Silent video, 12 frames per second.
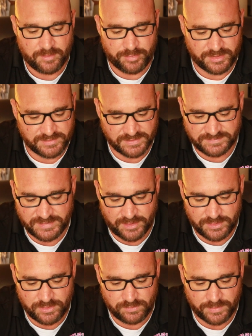but it does
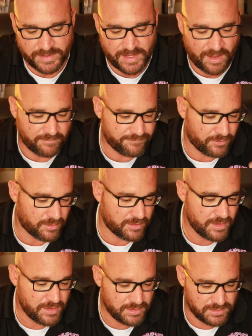tell you like how
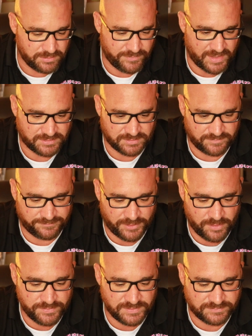far you've actually
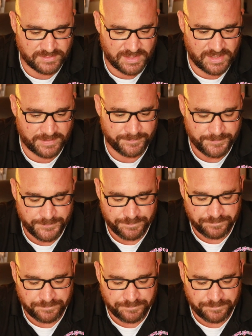flown this thing,